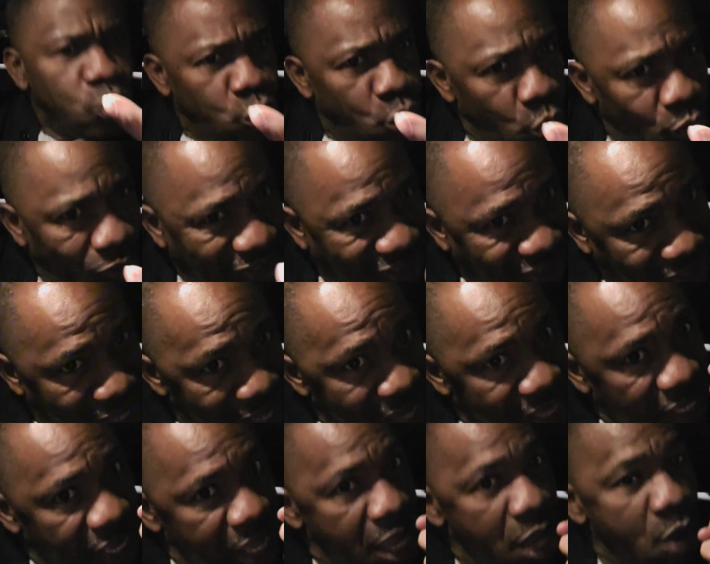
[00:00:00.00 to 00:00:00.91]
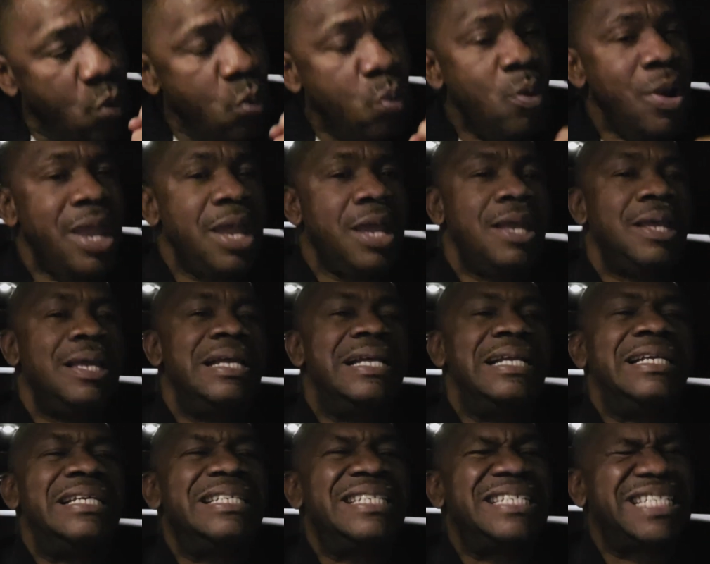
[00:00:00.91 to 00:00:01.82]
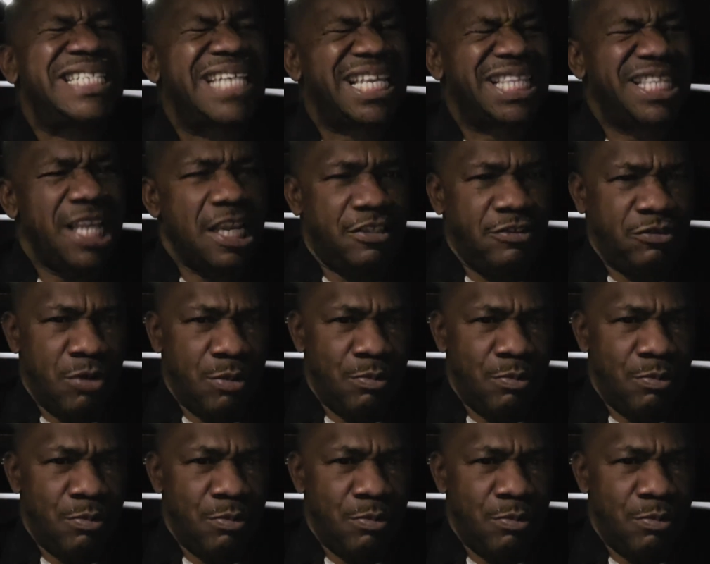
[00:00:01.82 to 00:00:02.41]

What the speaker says: to take away sickness